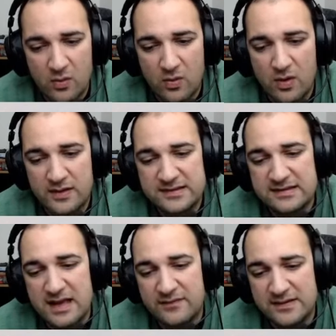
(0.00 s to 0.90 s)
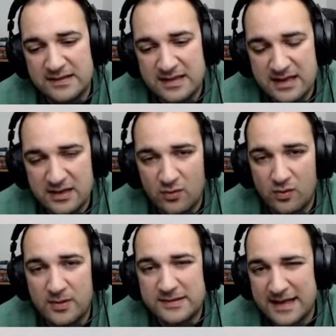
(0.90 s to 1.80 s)
or 17,
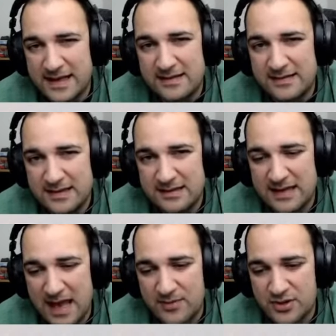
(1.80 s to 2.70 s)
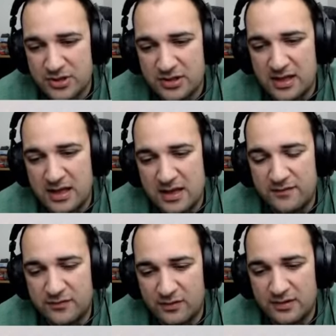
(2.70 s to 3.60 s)
almost 18 damage
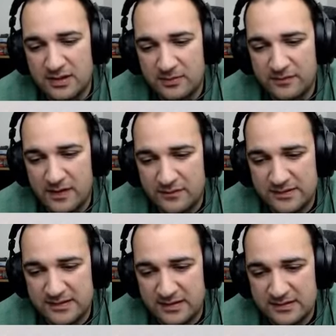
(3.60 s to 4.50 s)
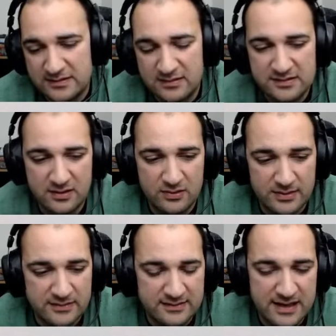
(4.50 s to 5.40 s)
if you roll a double 5 or 6.
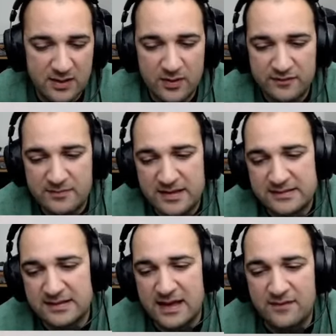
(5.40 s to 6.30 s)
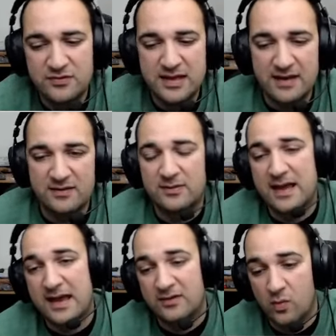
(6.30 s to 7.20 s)
So the takeaway from this is that if you get to
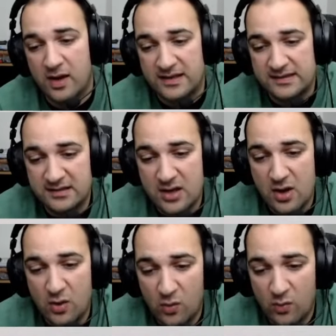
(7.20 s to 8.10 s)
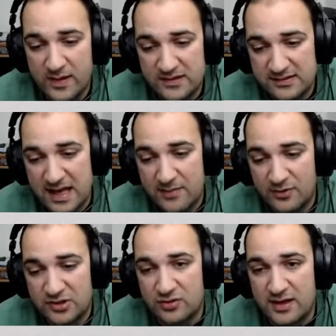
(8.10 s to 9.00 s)
attack twice, always use
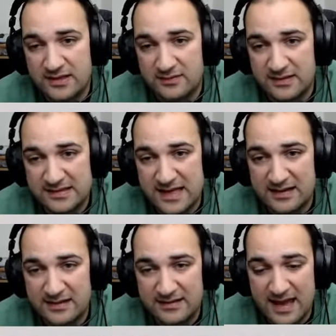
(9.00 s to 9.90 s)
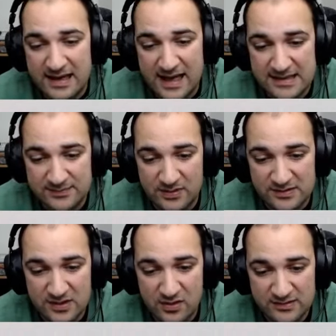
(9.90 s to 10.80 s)
hammering strikes on the second attack as
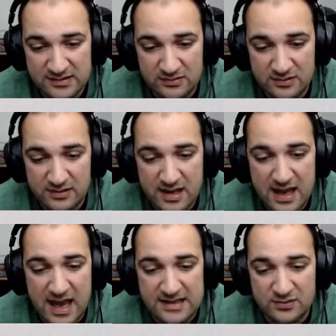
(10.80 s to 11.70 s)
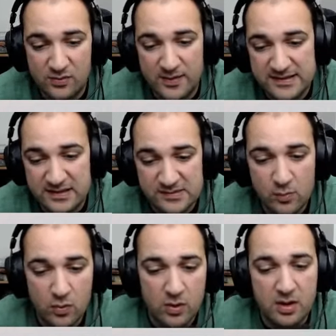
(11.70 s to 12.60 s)
opposed to onslaught, as it always does
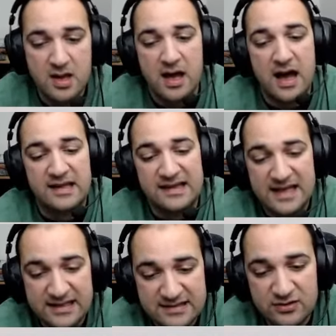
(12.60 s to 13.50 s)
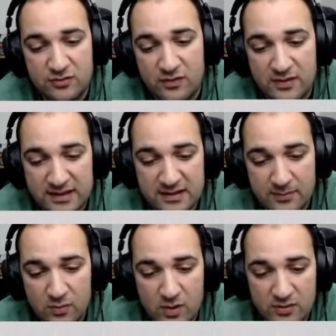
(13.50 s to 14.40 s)
more, unless you're rolling a
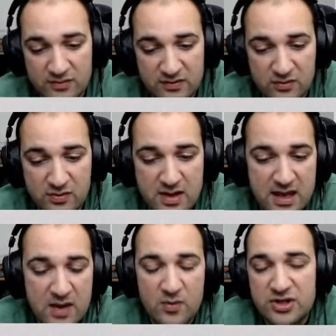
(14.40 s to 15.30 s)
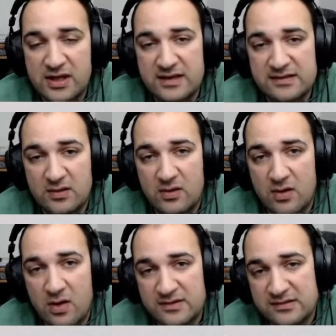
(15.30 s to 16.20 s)
double 1 or 2, in which case
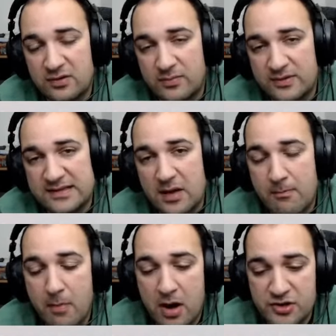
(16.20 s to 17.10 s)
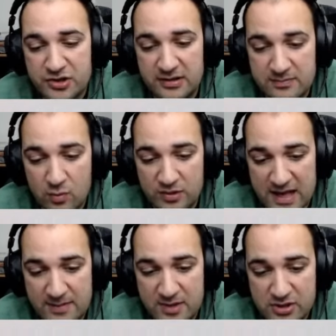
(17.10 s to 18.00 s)
onslaught puts out marginally more
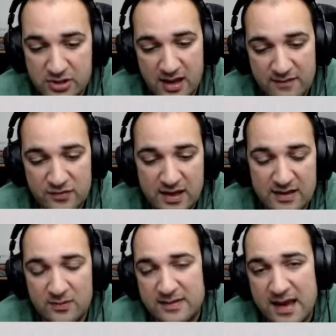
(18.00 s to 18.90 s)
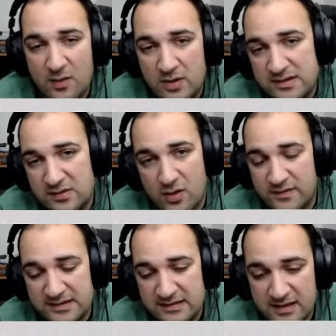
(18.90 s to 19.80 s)
damage. If you get to attack once,
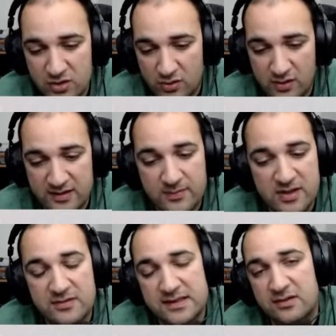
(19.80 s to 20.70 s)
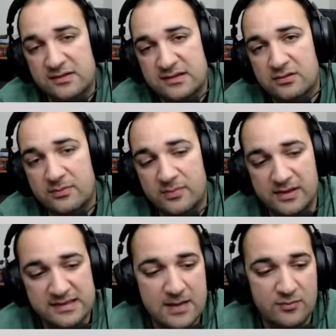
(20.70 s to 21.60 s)
obviously you're going to be using onslaught
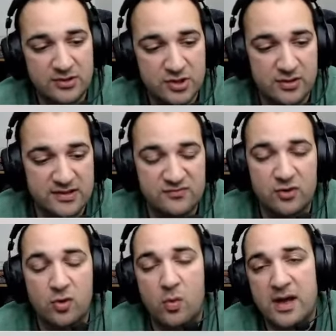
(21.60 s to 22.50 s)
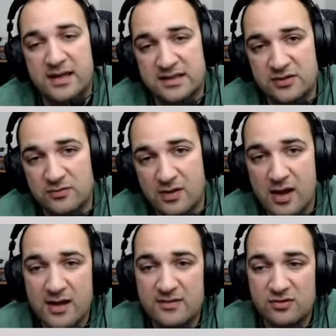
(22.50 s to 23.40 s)
because hammering strikes requires you
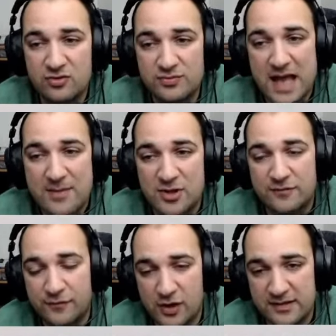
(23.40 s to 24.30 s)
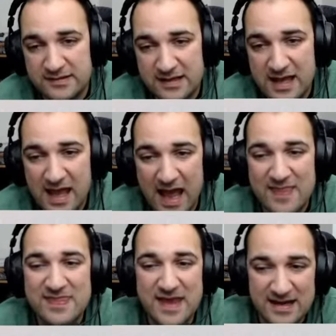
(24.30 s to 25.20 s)
to do damage first
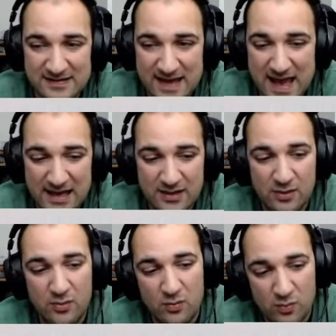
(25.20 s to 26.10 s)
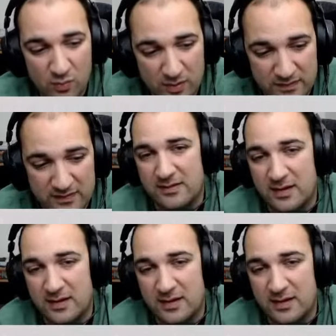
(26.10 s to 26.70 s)
and then attack with the